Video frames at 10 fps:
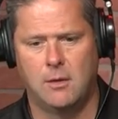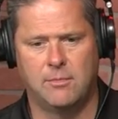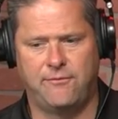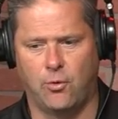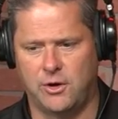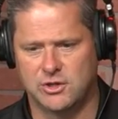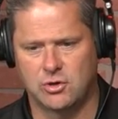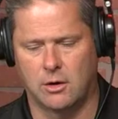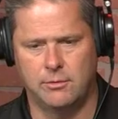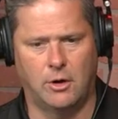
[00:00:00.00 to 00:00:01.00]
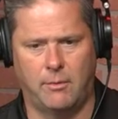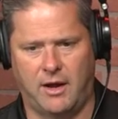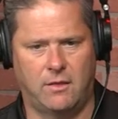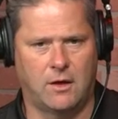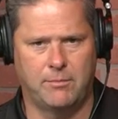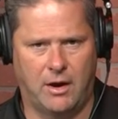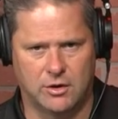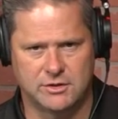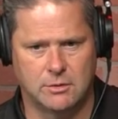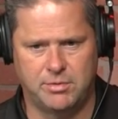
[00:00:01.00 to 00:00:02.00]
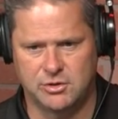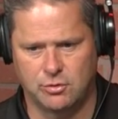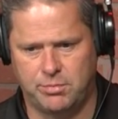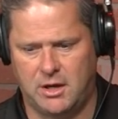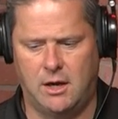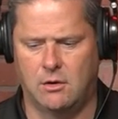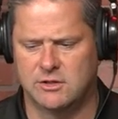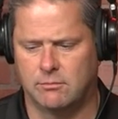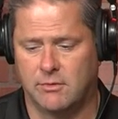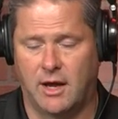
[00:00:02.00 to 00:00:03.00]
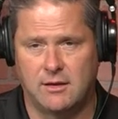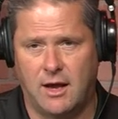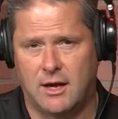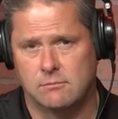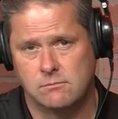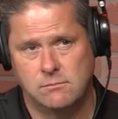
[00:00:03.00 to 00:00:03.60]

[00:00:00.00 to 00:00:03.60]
before you start, you know, making comparison to Pistol Pete or something like that.